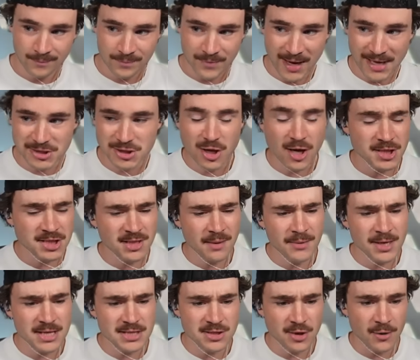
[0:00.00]
I saw
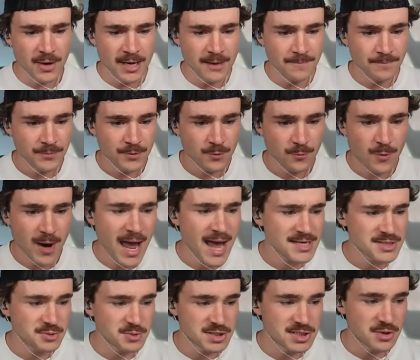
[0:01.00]
somebody do it.
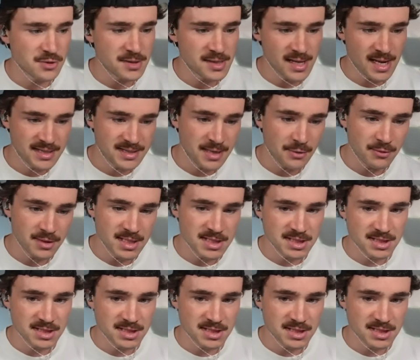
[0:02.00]
Raz was doing it, I think, with his